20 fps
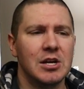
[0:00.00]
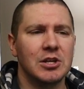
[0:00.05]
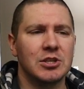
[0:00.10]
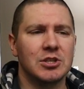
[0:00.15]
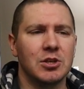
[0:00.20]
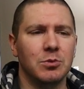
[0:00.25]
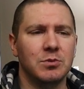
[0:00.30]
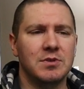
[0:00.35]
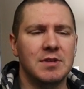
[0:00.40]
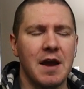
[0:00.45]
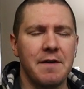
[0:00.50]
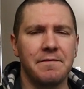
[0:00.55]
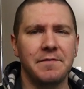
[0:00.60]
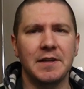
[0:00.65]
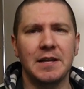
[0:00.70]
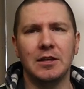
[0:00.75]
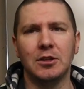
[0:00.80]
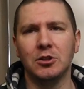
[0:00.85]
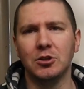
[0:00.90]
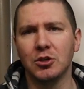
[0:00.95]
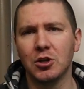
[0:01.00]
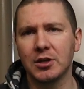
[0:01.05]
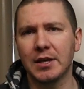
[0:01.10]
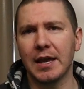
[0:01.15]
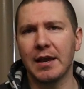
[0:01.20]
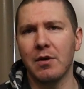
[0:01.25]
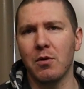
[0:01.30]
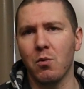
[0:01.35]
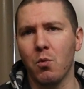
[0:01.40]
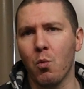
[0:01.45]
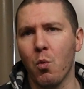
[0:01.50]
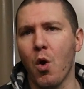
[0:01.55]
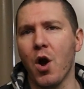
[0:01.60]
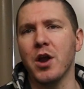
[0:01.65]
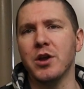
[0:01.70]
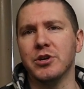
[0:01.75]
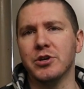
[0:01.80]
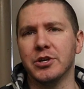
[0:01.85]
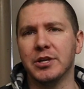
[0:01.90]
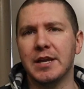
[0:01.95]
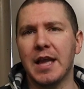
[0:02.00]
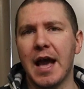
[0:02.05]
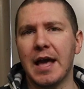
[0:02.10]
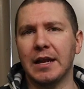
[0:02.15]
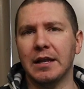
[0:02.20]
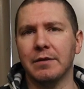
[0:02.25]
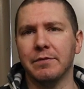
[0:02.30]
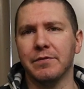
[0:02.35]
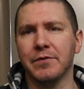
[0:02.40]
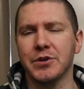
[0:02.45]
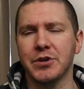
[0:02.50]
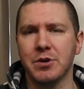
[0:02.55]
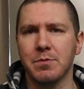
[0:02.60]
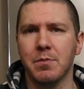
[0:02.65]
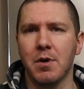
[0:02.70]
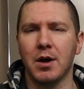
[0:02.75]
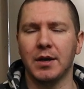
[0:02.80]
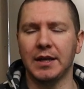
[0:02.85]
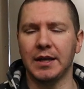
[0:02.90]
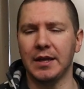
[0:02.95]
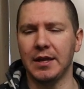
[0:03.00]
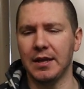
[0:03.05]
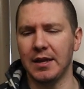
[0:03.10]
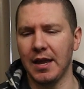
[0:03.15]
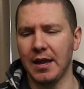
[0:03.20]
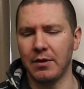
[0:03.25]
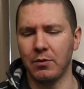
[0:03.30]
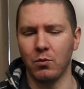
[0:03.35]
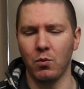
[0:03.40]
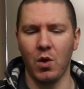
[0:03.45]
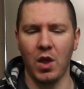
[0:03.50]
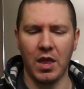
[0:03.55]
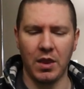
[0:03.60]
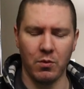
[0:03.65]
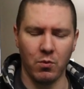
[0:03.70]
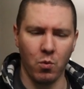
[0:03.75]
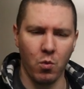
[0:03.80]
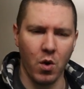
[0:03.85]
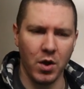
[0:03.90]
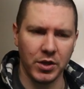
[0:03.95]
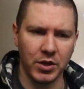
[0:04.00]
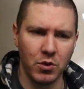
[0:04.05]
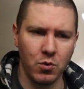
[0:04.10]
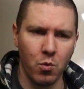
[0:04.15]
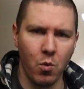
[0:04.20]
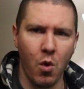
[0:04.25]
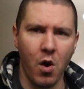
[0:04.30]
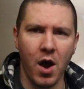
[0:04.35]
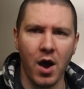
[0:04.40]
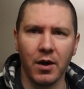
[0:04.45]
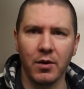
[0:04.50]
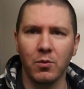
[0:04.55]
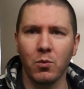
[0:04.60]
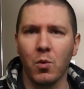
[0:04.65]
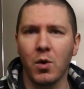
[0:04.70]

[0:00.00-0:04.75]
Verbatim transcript: So definitely look at what you're getting for your money and, and what you want.